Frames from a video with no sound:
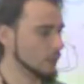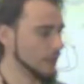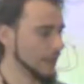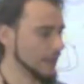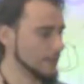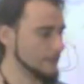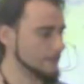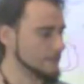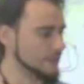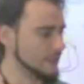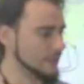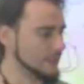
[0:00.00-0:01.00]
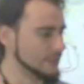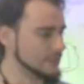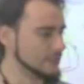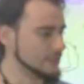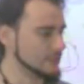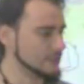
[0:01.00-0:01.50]
Okay,
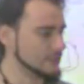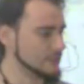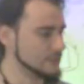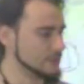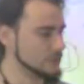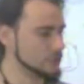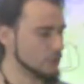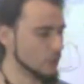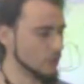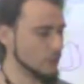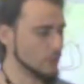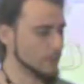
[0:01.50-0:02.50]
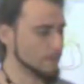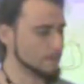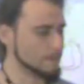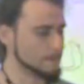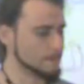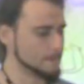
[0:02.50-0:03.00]
so
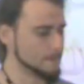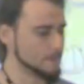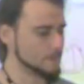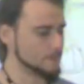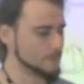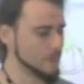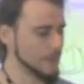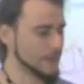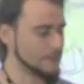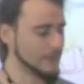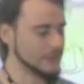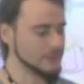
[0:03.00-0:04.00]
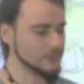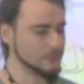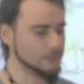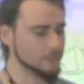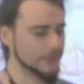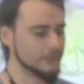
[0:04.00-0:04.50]
I
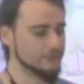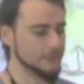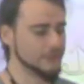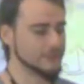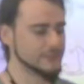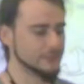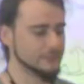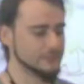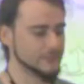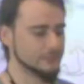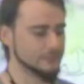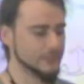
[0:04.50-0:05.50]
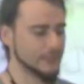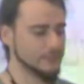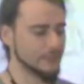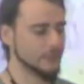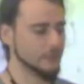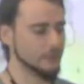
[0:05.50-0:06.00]
mentioned briefly some, some
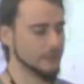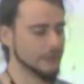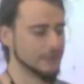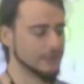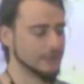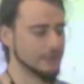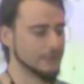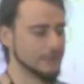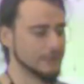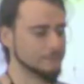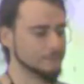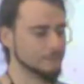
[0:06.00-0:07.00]
time ago, uh,